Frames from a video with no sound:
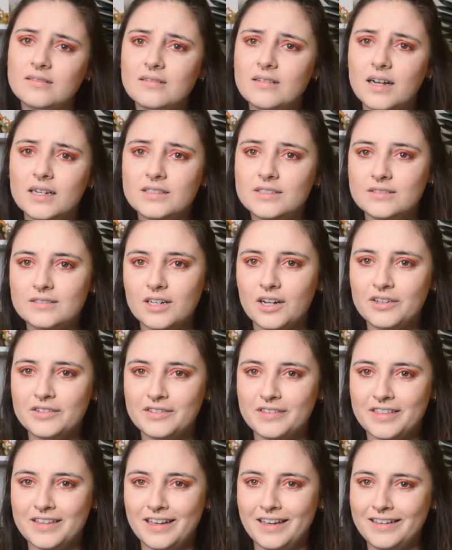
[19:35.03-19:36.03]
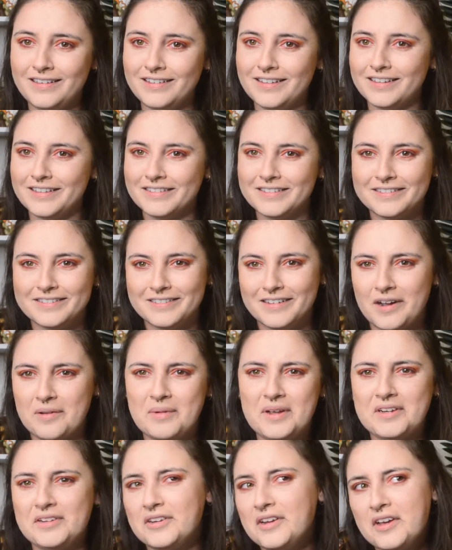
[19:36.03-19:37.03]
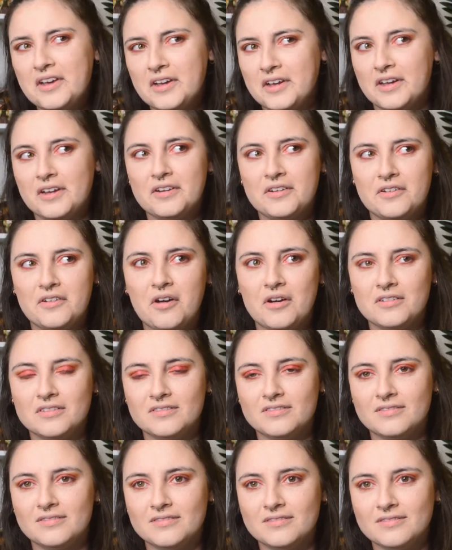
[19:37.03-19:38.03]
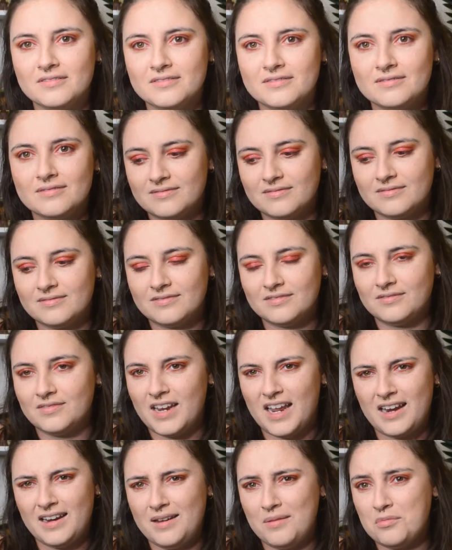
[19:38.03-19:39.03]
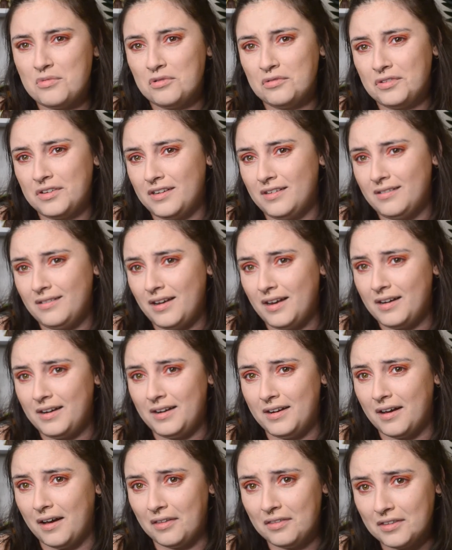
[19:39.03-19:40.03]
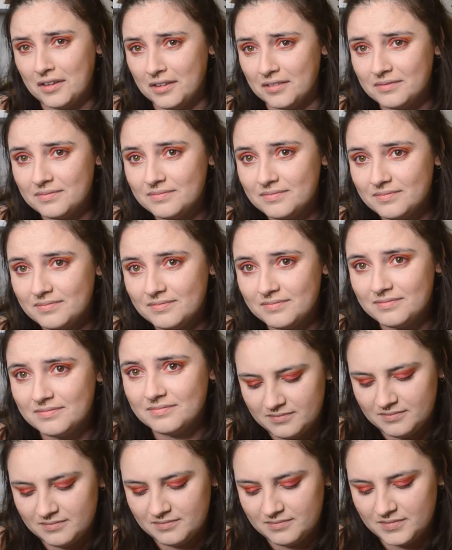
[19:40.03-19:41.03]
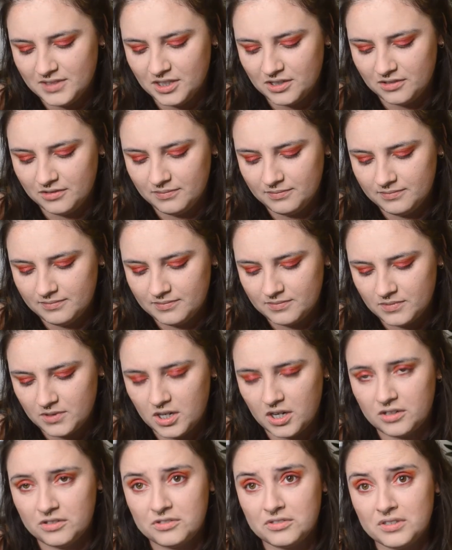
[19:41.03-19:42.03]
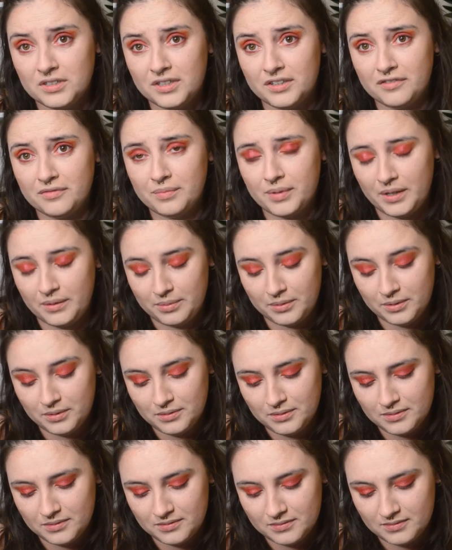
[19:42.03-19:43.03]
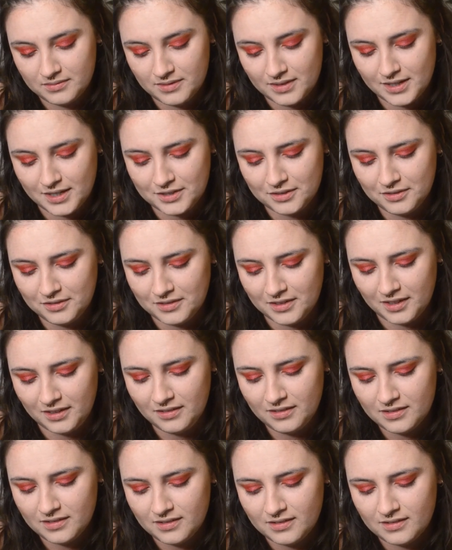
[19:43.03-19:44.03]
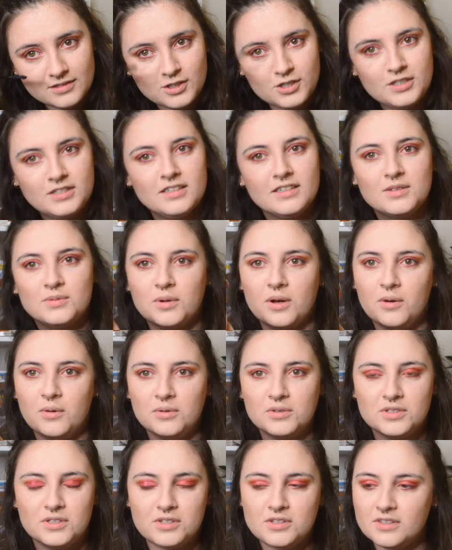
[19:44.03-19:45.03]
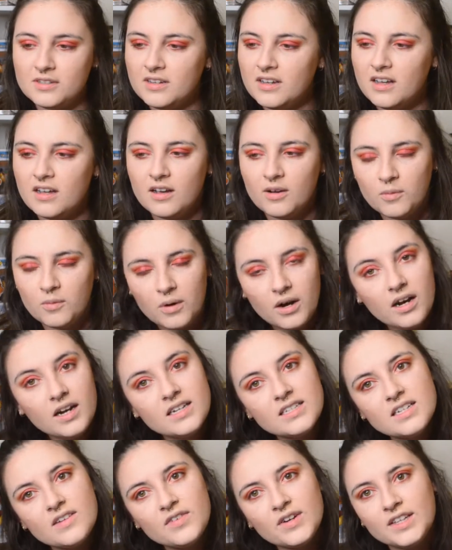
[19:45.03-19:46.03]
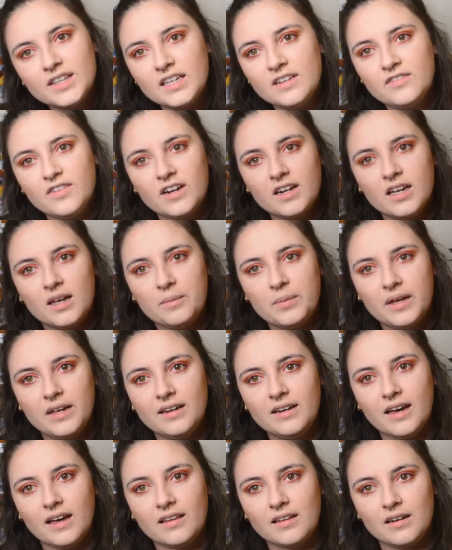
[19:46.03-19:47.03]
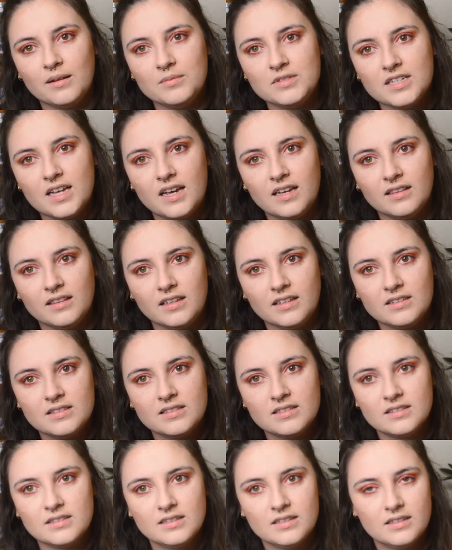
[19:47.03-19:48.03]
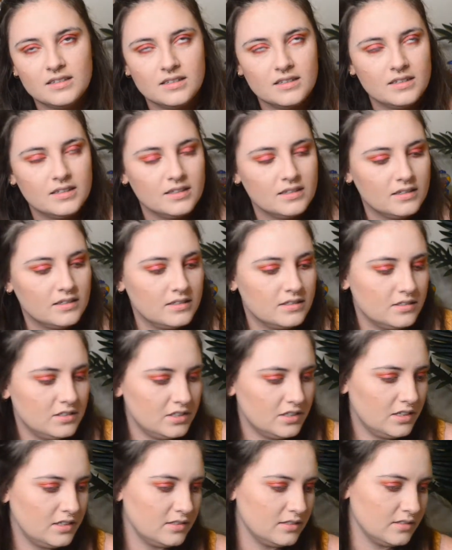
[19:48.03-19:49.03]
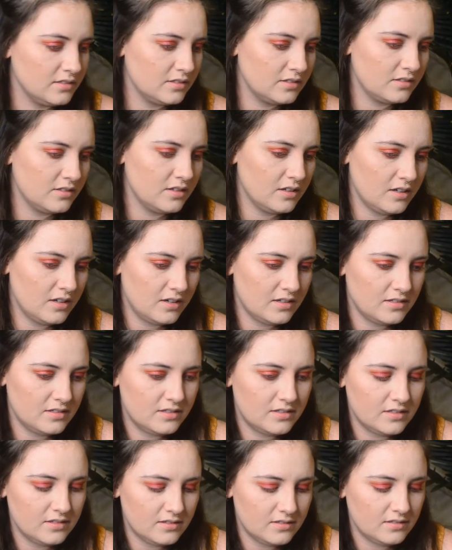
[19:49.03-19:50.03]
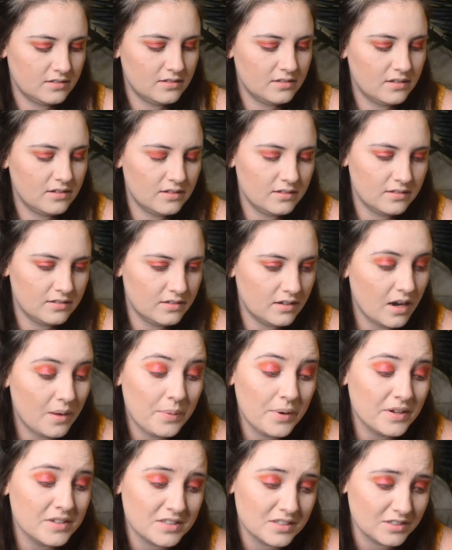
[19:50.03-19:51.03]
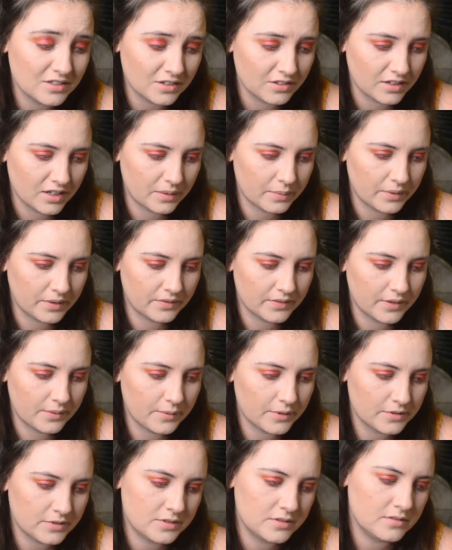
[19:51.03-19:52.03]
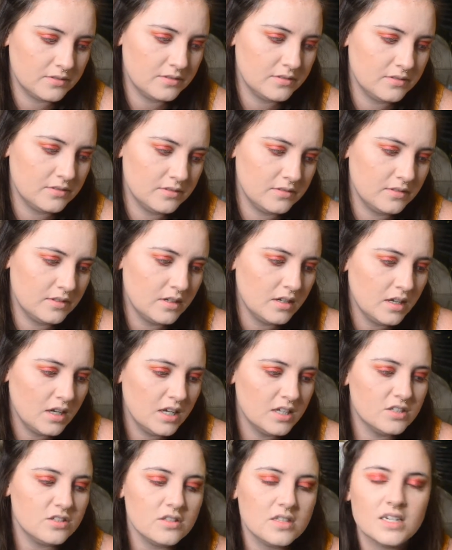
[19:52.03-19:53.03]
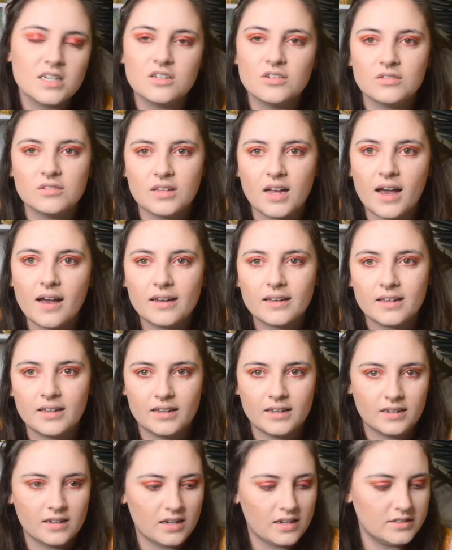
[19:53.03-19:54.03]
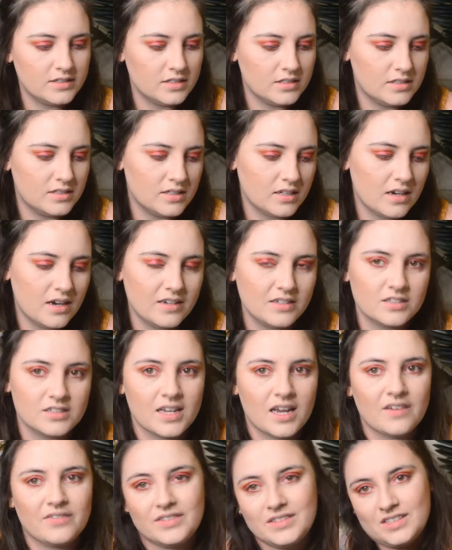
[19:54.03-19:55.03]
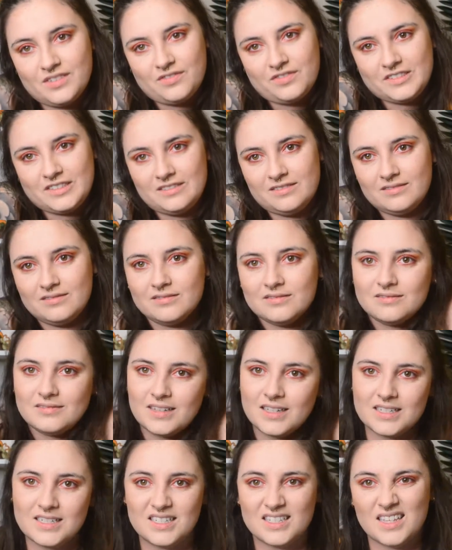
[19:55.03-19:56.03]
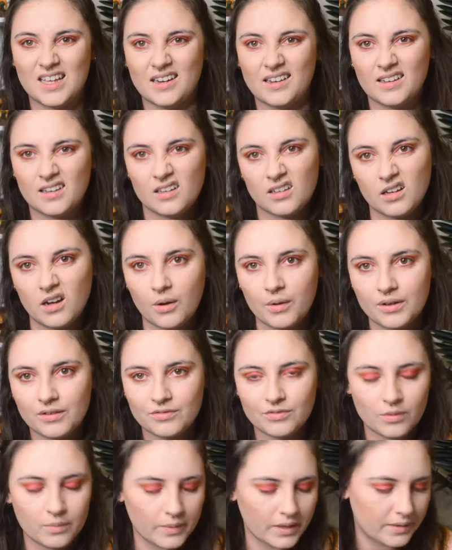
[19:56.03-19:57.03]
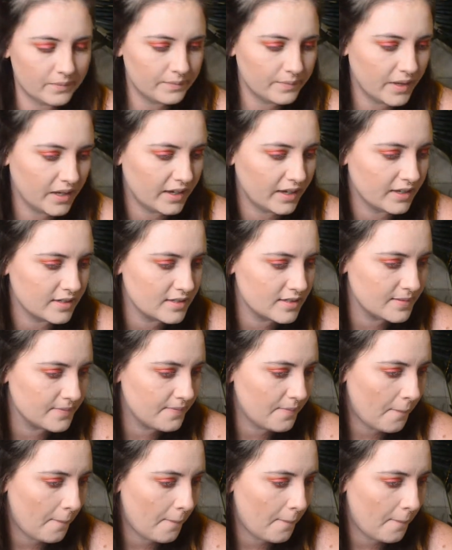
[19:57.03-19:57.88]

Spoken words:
I don't think. I mean, not any more than any other, you know, country of people, I don't think. She says, well, Aussie. Why is everything fucking pink now that I'm saying this? Jesus Christ. I personally don't like pink very much. It's not that I don't like it, I just have a different aesthetic going for me, I guess.